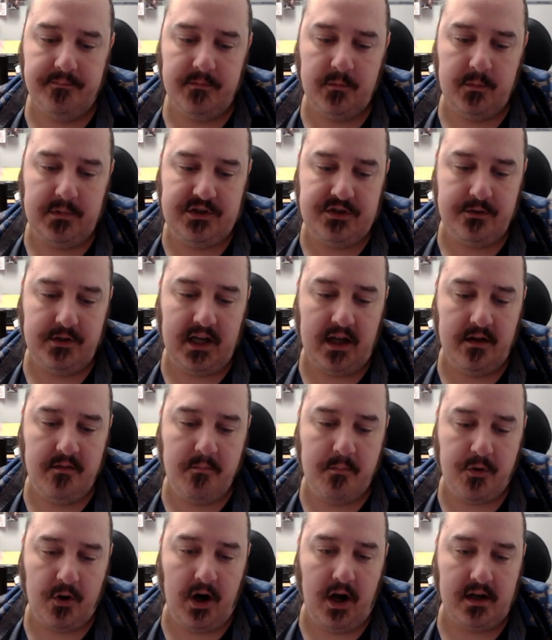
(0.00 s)
We do
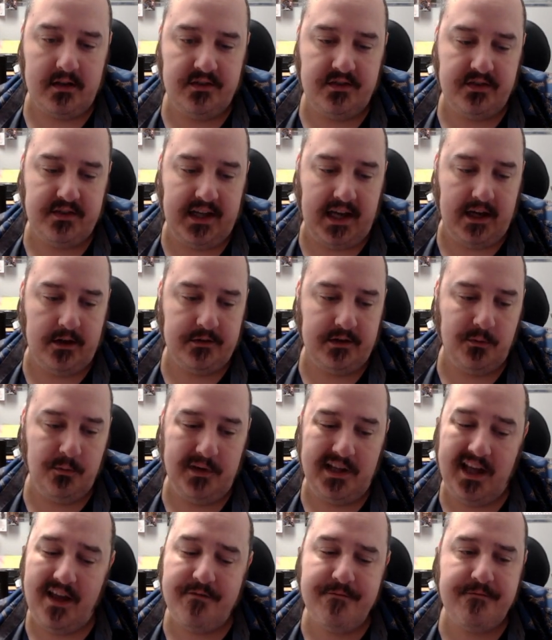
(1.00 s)
got Brock Scouting.
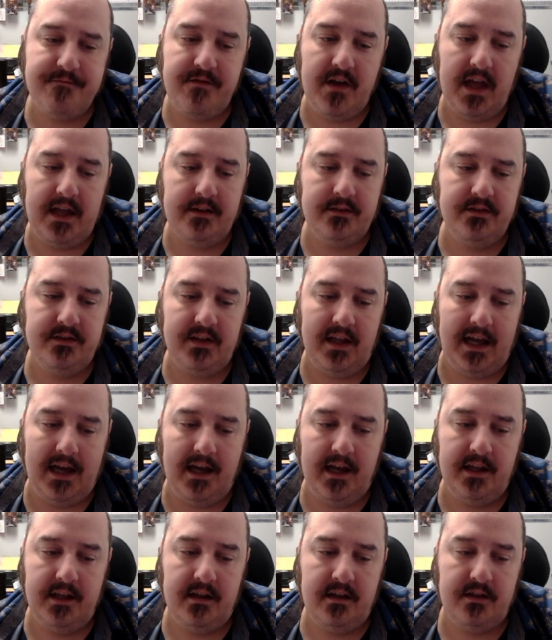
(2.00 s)
We have Fez.
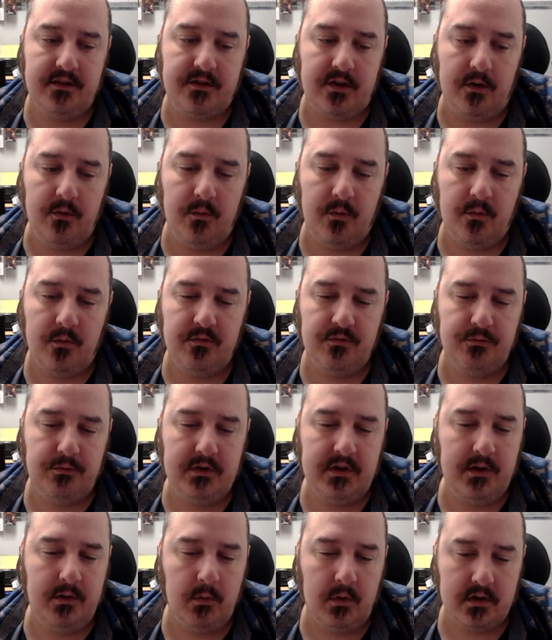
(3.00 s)
I don't
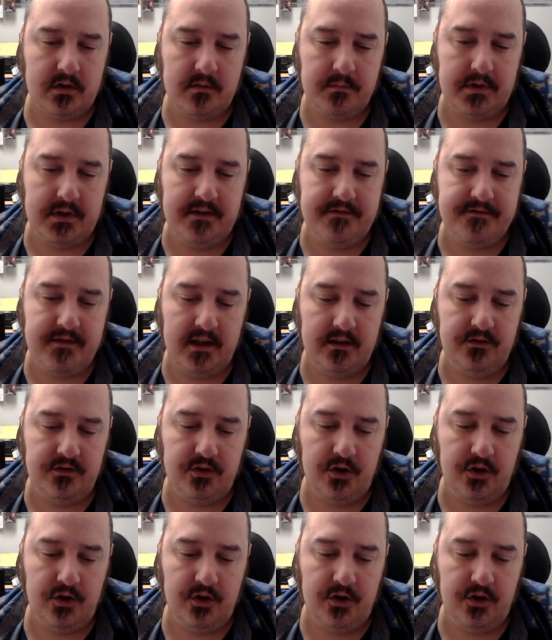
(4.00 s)
really want to play Fez